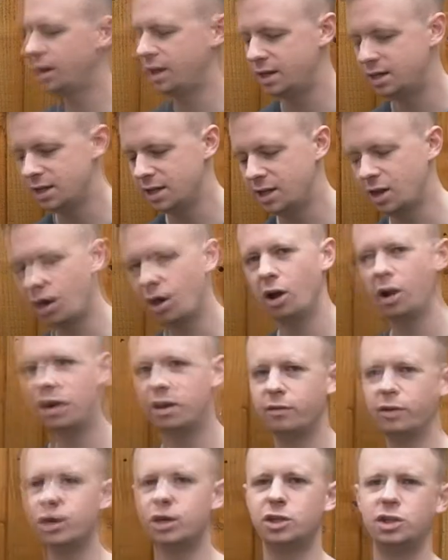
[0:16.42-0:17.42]
They did
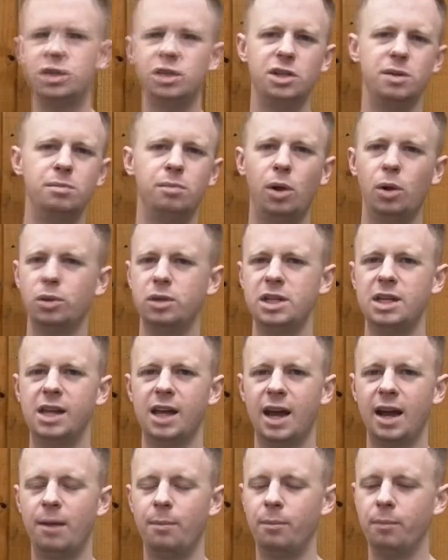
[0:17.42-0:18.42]
earlier versions in
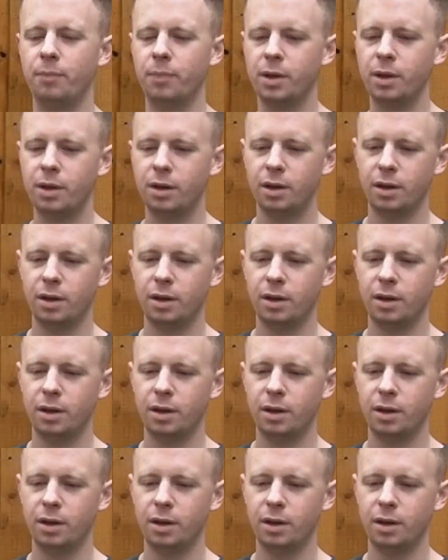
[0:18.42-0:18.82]
multicam